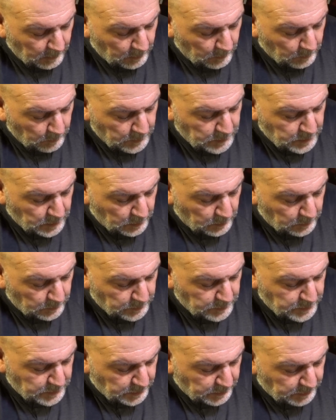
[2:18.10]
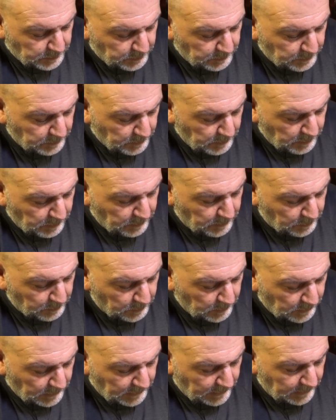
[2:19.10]
which holds your third
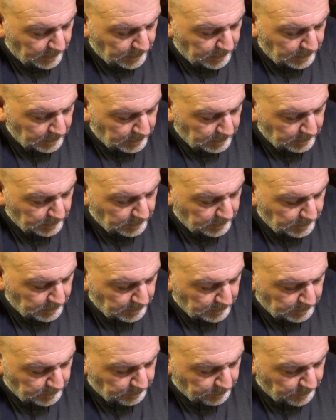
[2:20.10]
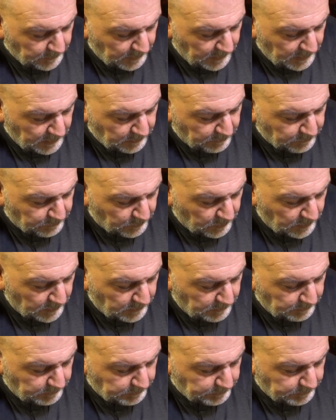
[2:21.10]
link in the front.